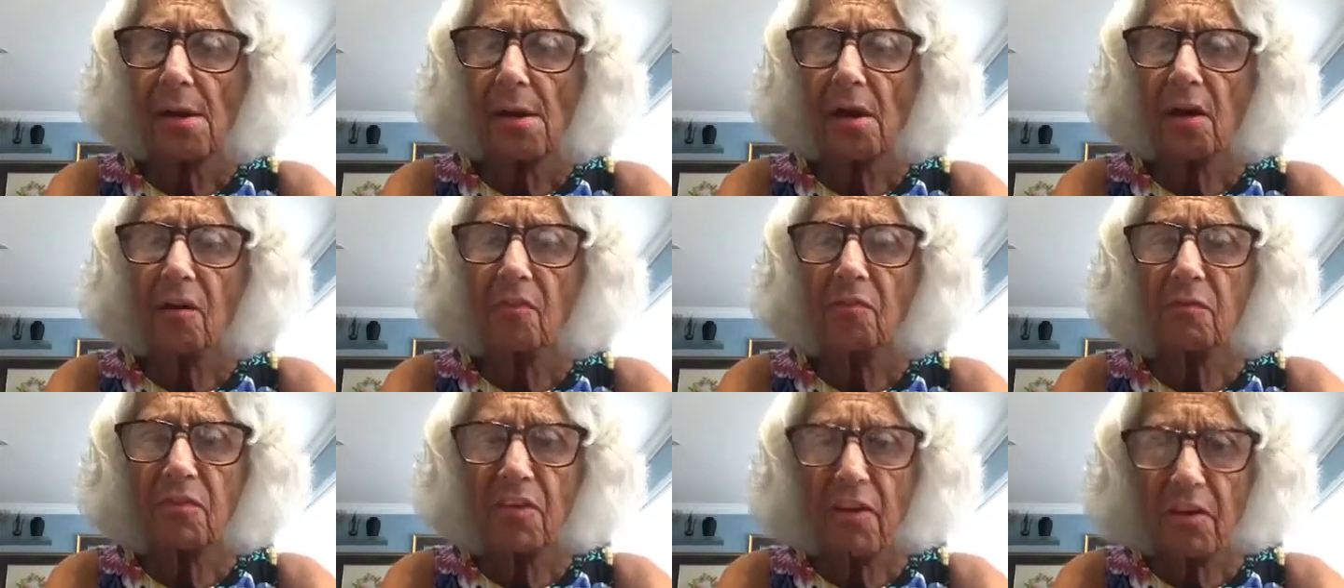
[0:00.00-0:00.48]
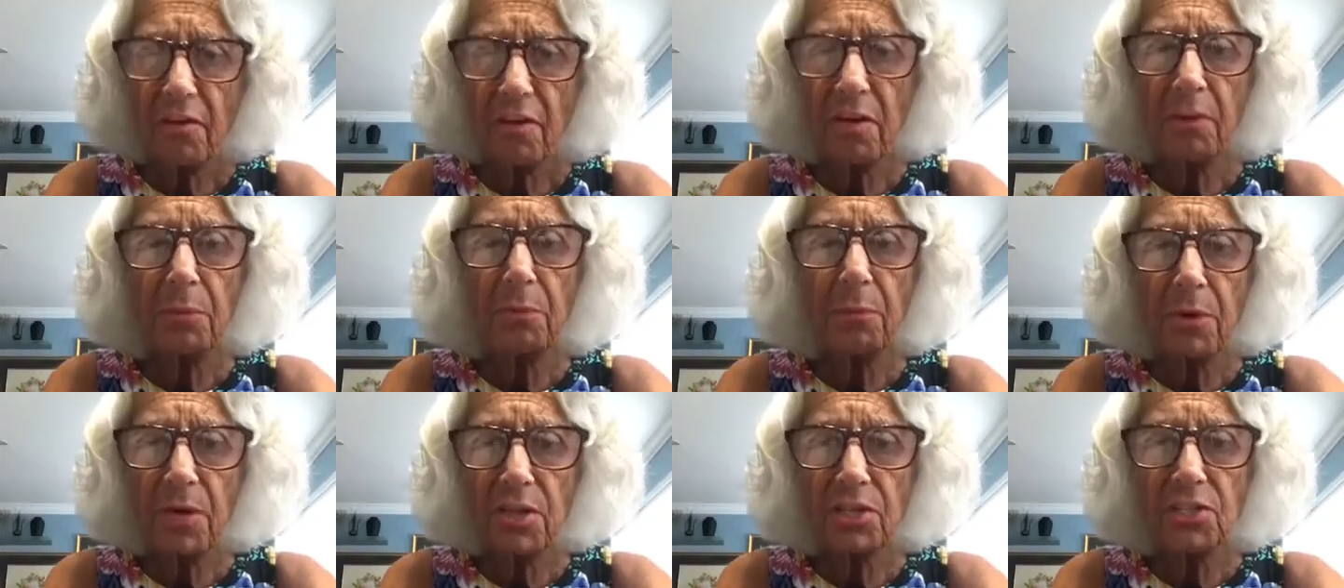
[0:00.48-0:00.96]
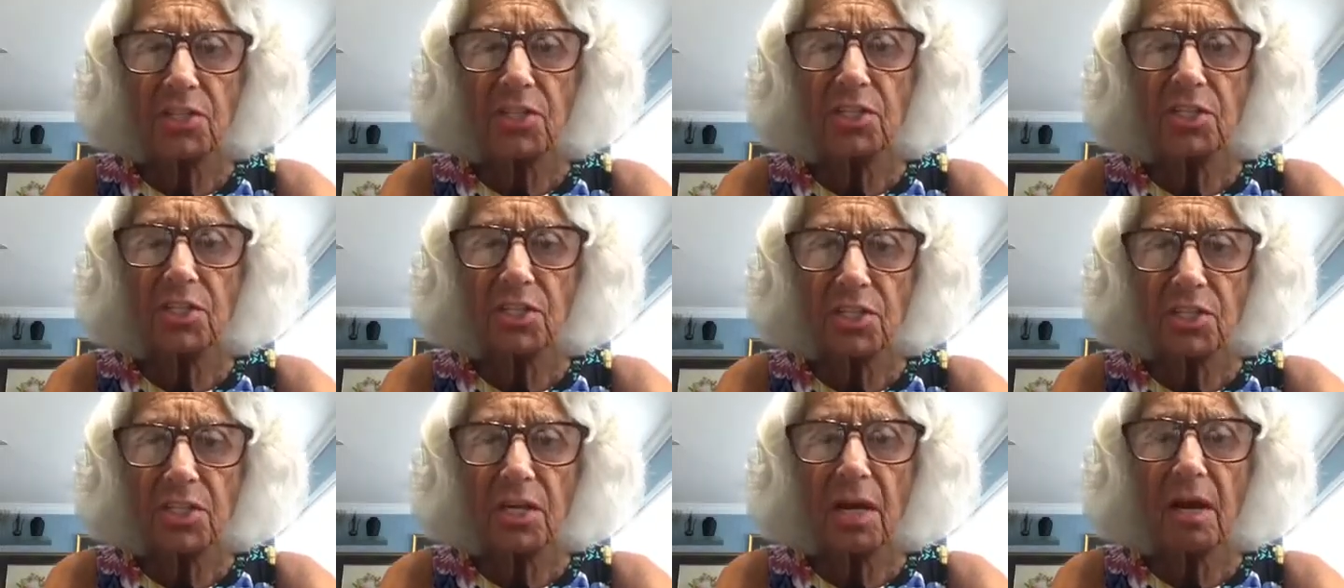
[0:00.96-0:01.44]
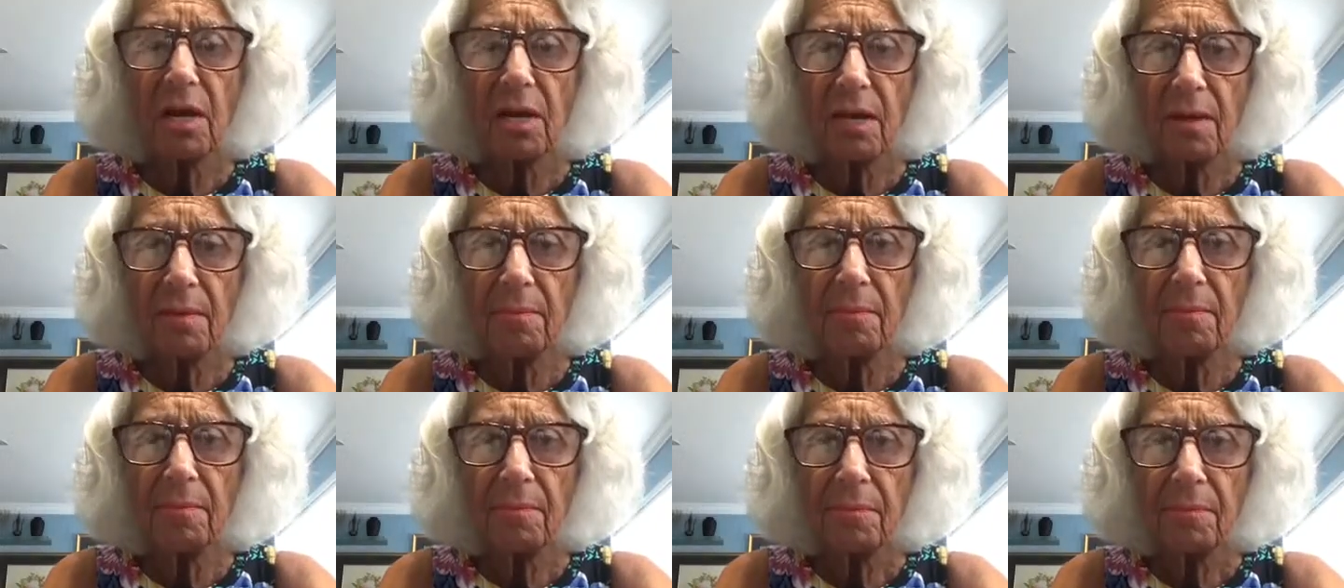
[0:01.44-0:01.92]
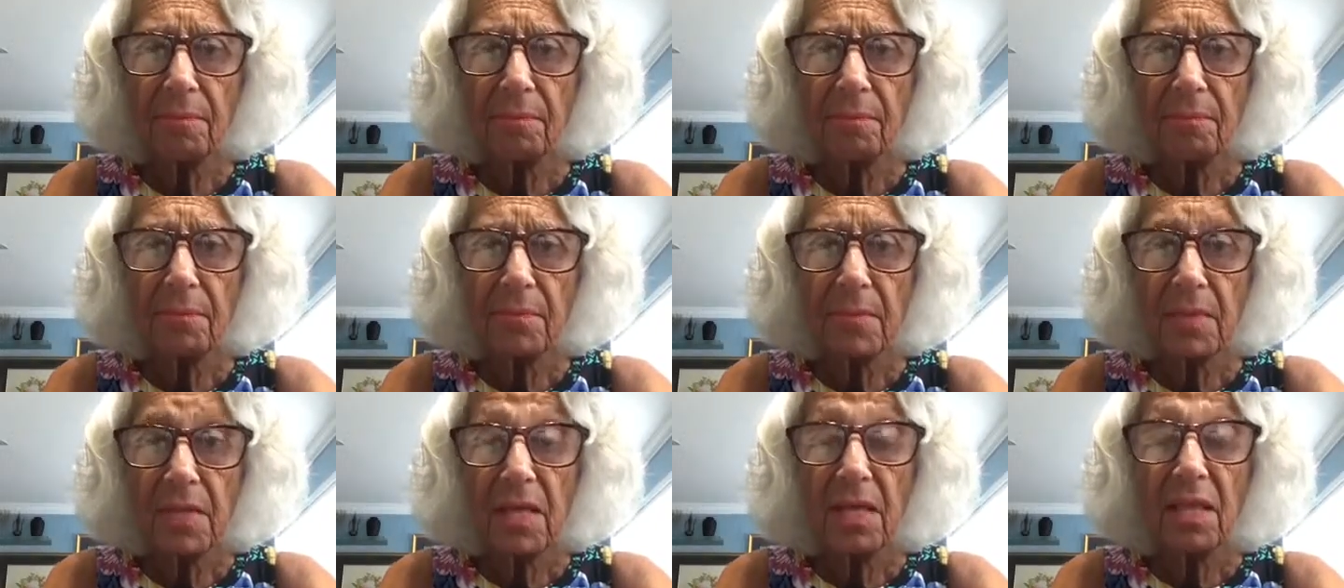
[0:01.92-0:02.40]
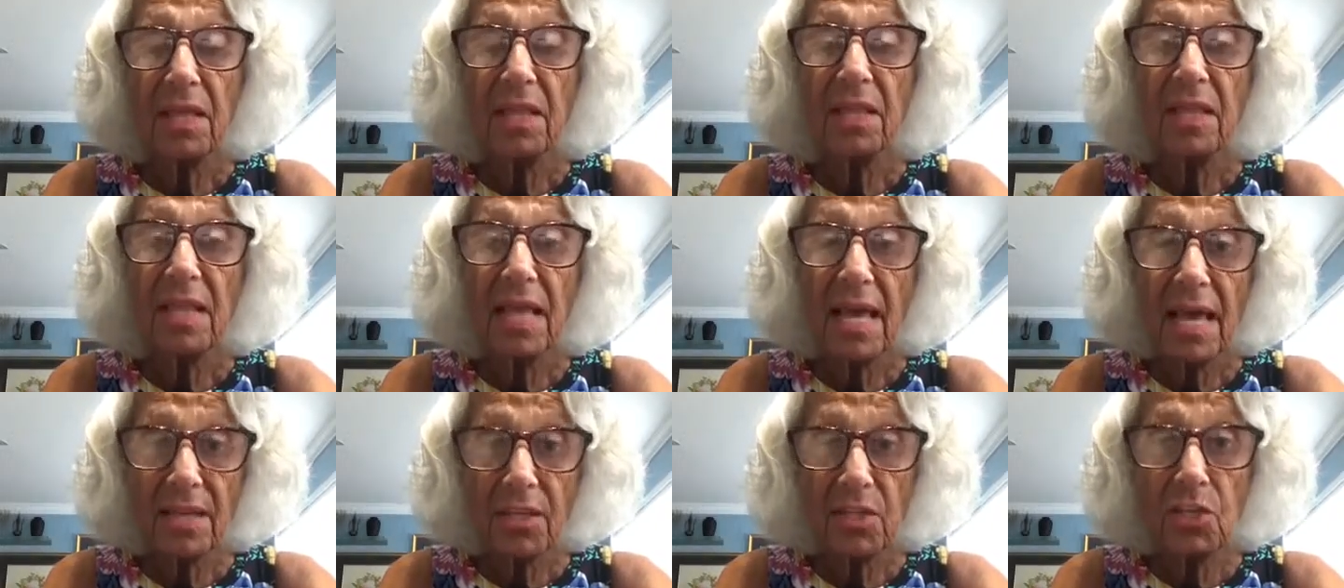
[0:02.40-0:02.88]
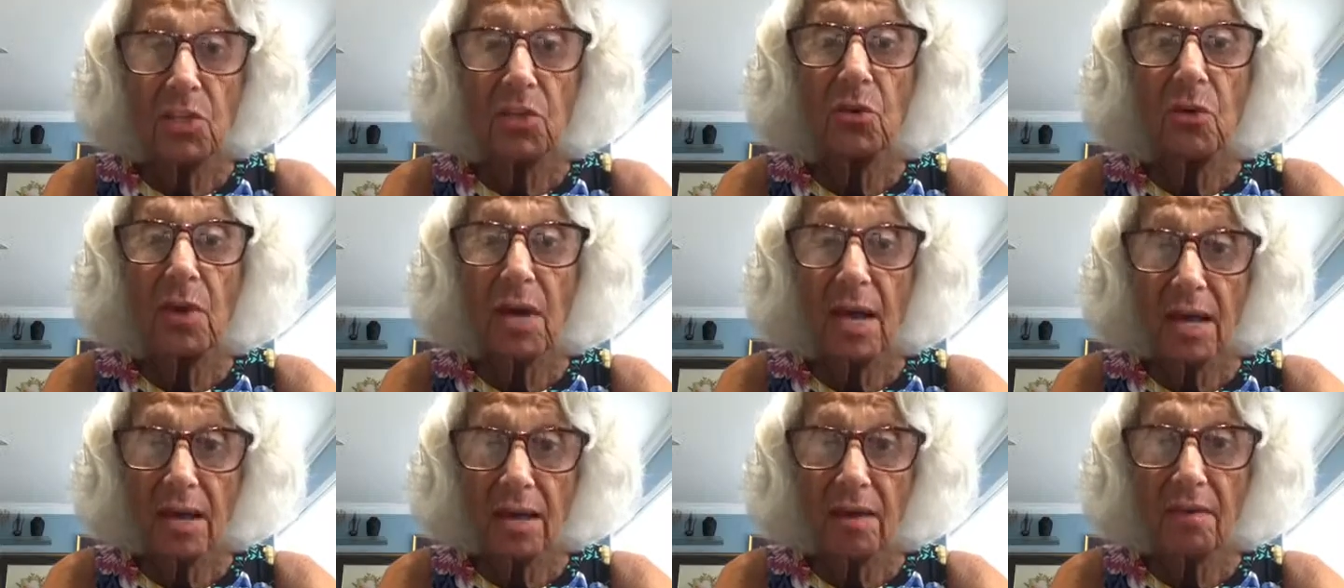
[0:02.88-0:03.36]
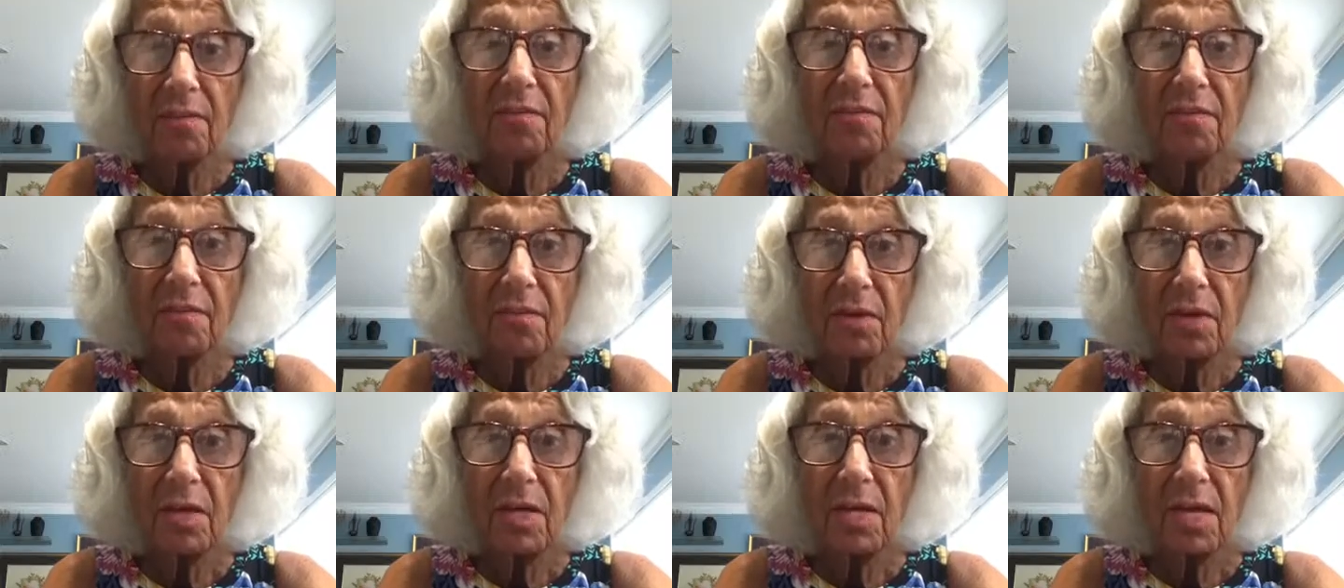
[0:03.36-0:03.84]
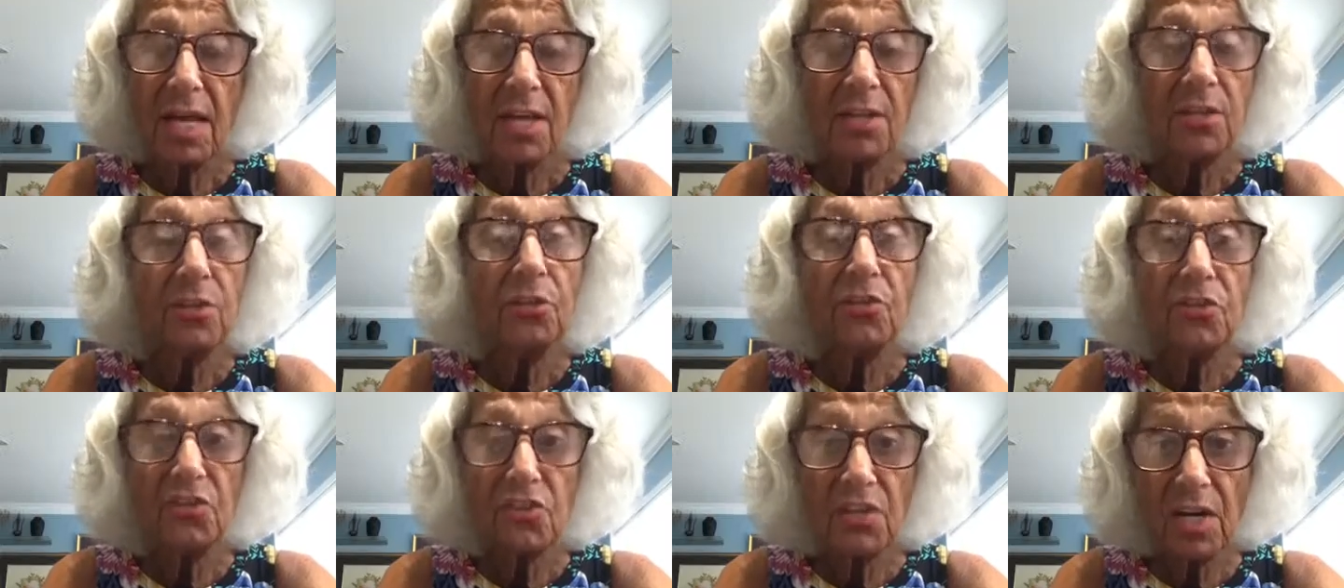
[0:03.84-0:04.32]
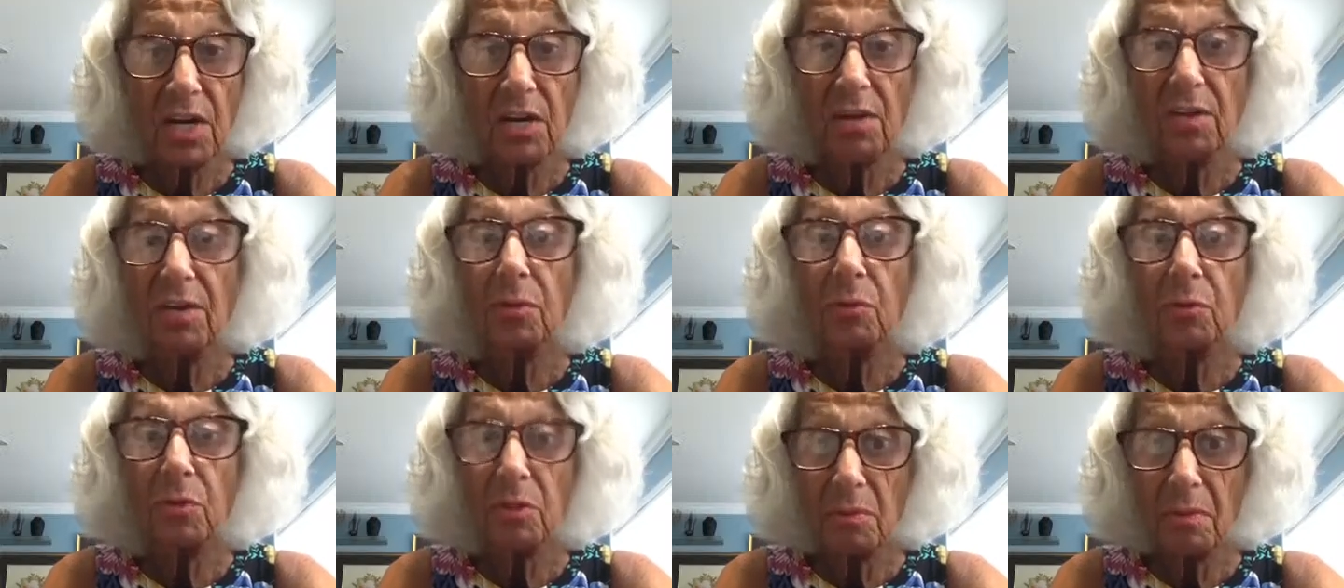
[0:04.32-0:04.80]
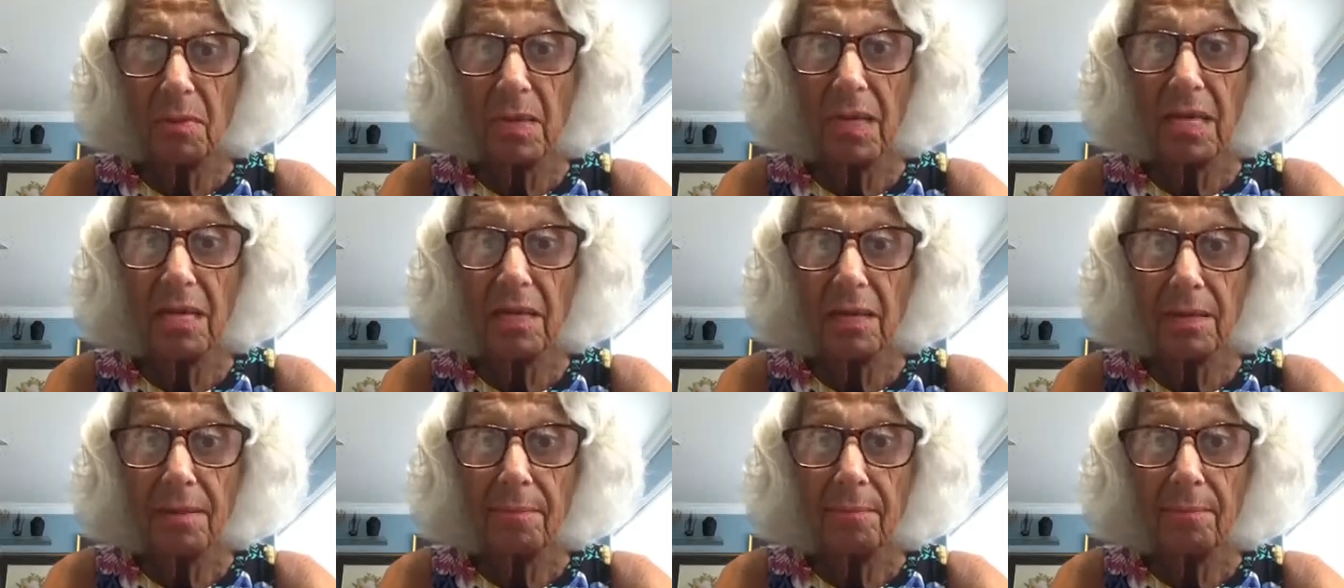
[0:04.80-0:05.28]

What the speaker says: of very precious time that you have, and you shared it with me.